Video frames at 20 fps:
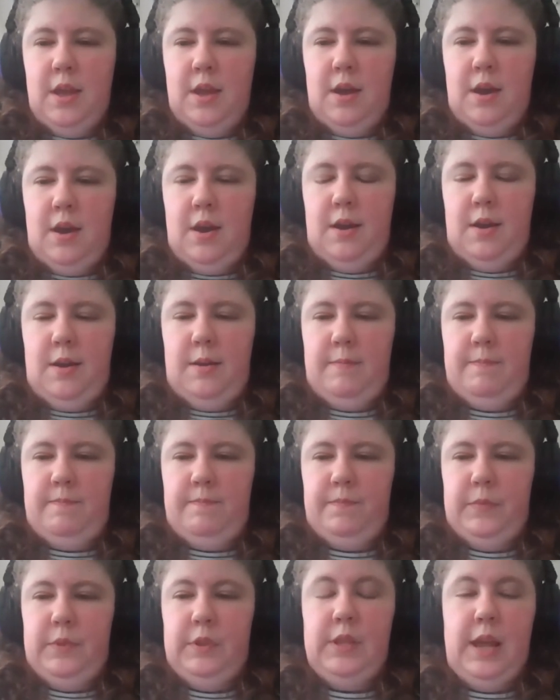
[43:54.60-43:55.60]

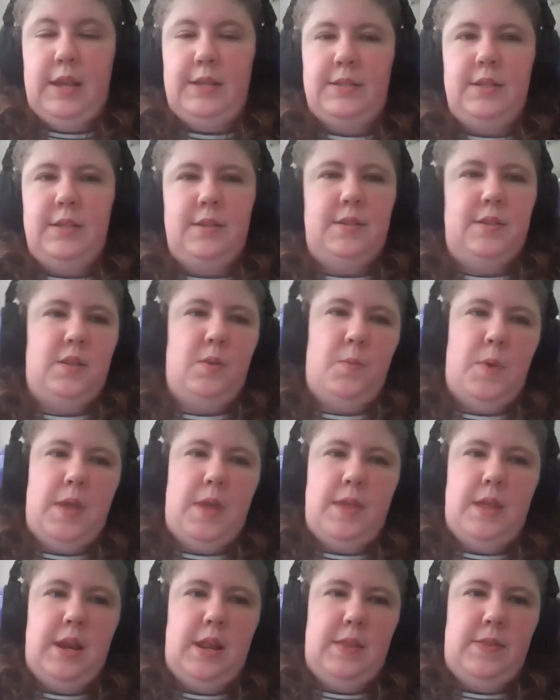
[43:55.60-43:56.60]
um, licensed the way
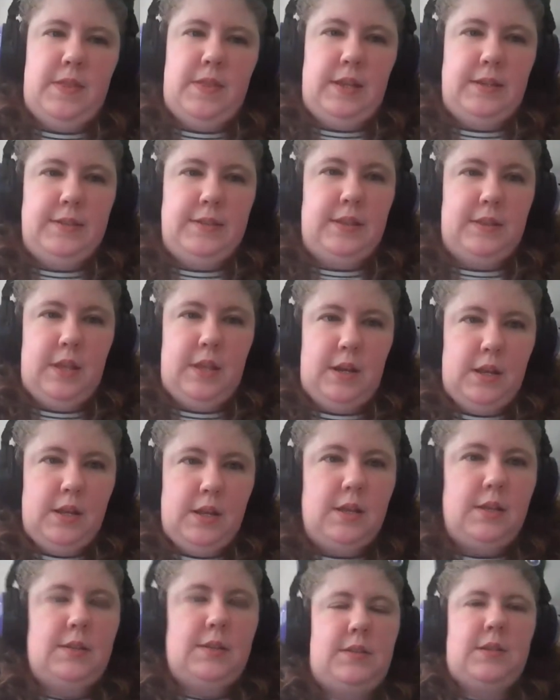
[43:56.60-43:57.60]
that it thinks that, it
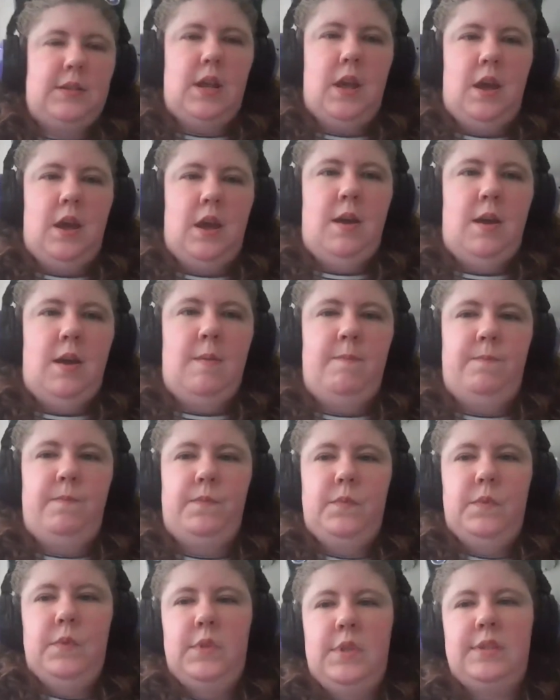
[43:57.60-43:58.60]
is. Um,
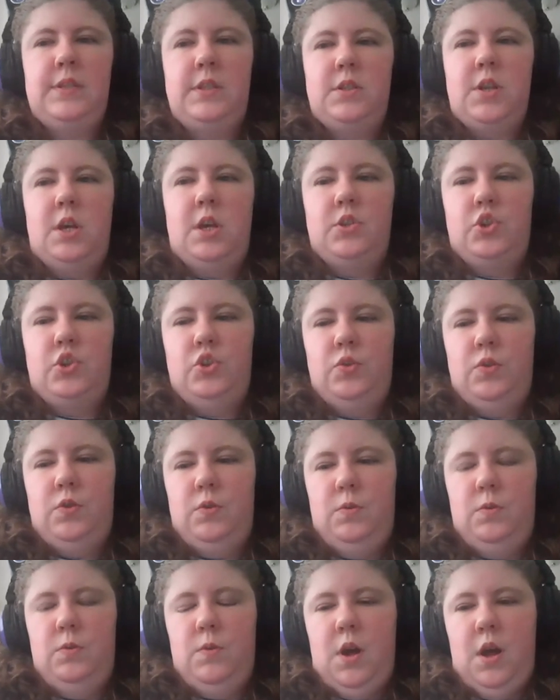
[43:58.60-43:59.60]
this is also
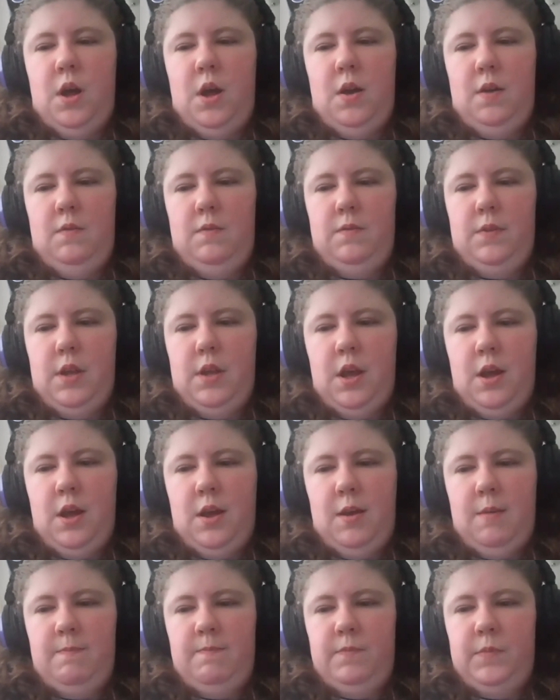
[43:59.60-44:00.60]
true of
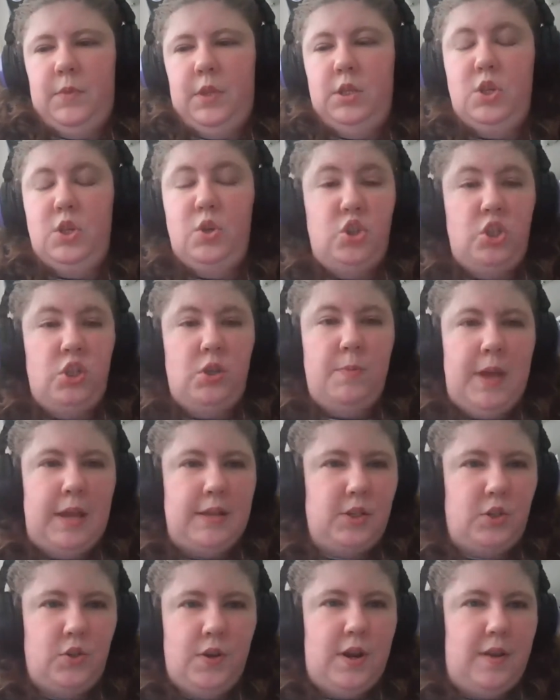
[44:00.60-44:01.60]
um, YouTube has
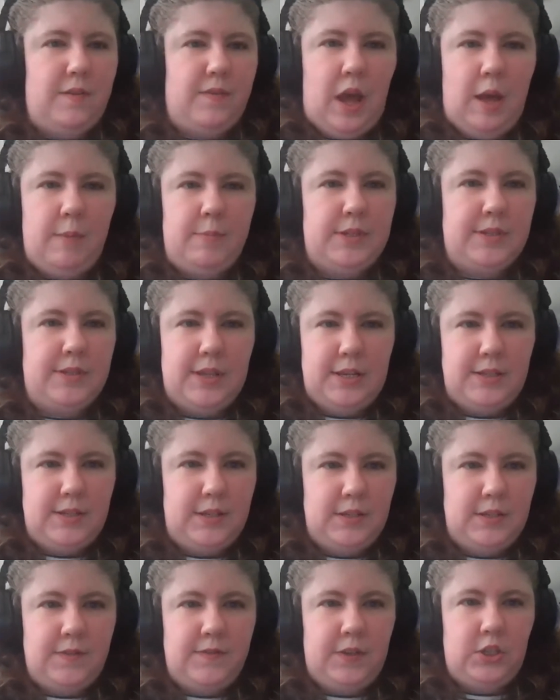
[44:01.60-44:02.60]
a Creative Commons
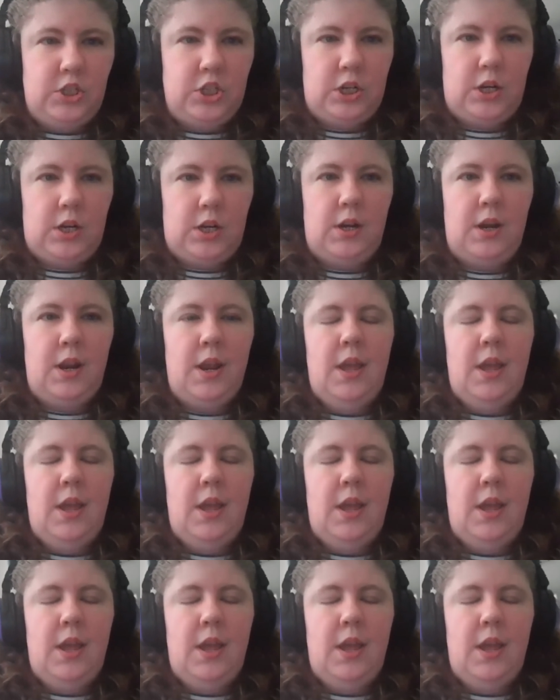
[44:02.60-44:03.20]
license filter,